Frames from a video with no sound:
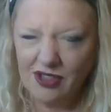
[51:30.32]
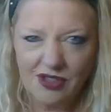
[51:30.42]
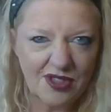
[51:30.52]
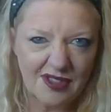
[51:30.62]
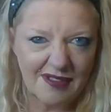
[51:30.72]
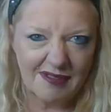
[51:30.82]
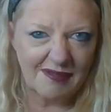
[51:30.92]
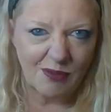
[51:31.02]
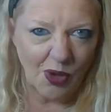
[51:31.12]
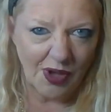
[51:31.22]
can just
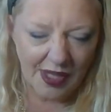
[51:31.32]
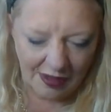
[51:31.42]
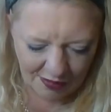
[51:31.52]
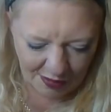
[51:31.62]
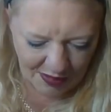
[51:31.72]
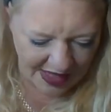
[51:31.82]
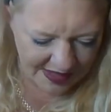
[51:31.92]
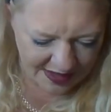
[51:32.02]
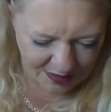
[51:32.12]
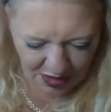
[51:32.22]
work it from
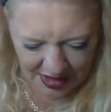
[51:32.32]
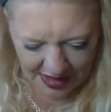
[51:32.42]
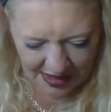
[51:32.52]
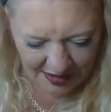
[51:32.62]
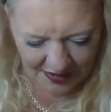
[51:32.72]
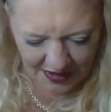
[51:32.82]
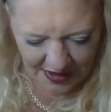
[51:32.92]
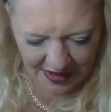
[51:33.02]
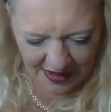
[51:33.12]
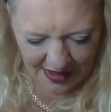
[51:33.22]
this, really.
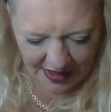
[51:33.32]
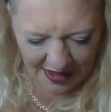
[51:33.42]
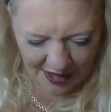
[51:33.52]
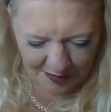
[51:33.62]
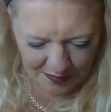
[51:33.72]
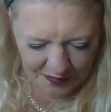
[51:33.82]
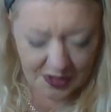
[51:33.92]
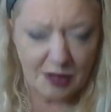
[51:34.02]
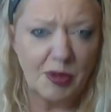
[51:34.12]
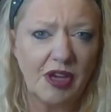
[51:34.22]

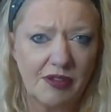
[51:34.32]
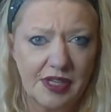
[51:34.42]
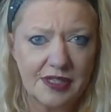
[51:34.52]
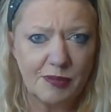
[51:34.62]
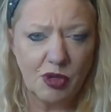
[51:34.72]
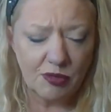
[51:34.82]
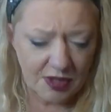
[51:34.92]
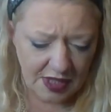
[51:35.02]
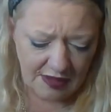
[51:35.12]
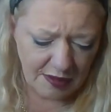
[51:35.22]
To be honest, my
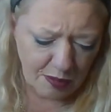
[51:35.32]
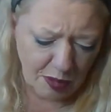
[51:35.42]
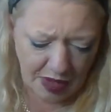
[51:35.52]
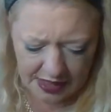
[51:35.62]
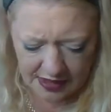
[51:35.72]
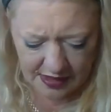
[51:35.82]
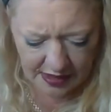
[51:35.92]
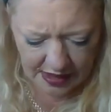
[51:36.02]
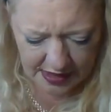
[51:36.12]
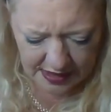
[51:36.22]
own sleeves would be better
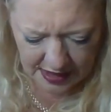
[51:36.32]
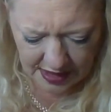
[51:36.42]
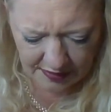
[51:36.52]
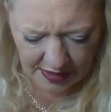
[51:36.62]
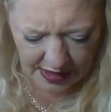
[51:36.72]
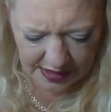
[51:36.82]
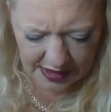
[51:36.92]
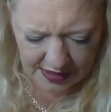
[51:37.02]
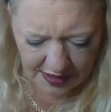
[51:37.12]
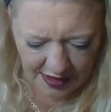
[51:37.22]
than this sleeve that I
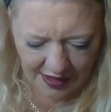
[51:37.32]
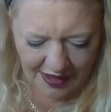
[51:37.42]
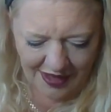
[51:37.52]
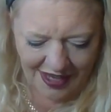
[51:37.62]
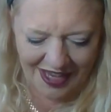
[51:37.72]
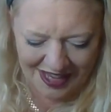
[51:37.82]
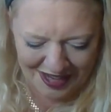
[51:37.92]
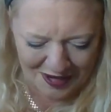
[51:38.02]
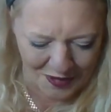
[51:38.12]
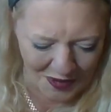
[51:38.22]
did
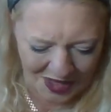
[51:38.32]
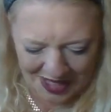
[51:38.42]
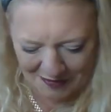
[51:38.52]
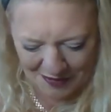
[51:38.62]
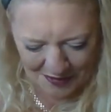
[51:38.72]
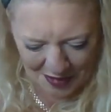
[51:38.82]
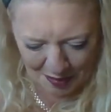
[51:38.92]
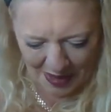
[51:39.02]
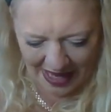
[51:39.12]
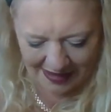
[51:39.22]
working from
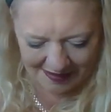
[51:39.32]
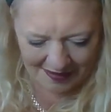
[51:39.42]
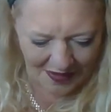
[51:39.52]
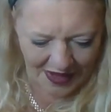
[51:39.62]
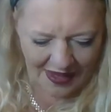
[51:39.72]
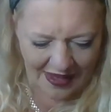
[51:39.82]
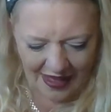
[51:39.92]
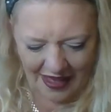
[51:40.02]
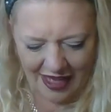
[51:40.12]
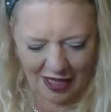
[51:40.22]
the pattern.
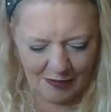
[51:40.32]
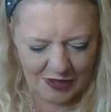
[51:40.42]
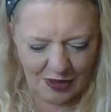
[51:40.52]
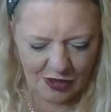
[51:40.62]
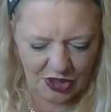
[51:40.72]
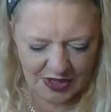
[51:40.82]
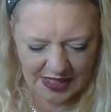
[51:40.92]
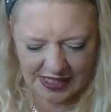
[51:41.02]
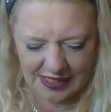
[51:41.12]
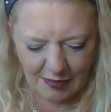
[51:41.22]
So I just
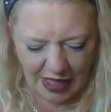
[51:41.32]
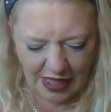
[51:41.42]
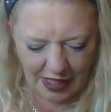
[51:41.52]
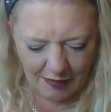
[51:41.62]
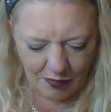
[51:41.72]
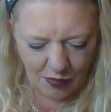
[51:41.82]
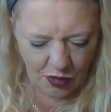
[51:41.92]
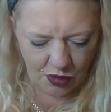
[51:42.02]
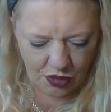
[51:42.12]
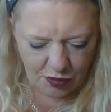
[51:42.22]
need to make it
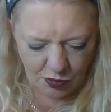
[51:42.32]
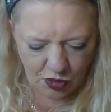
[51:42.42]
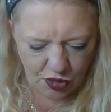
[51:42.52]
much